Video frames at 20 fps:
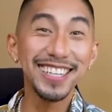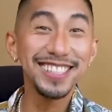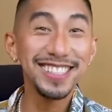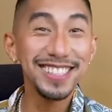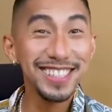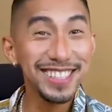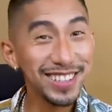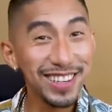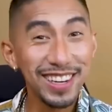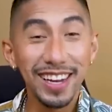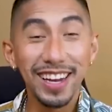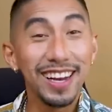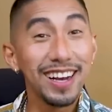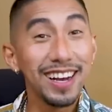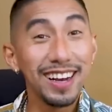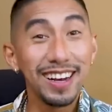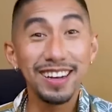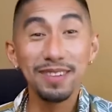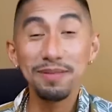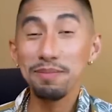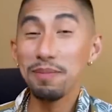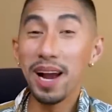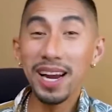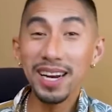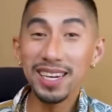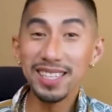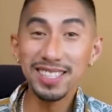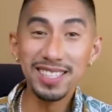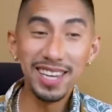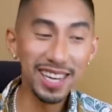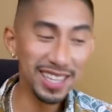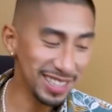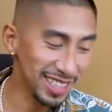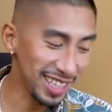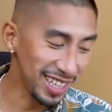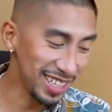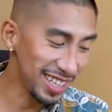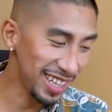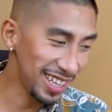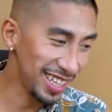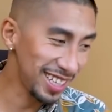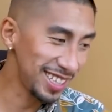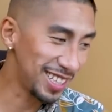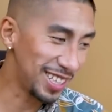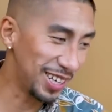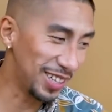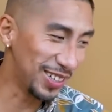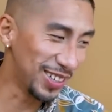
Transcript: I see you. Mine is not dead end.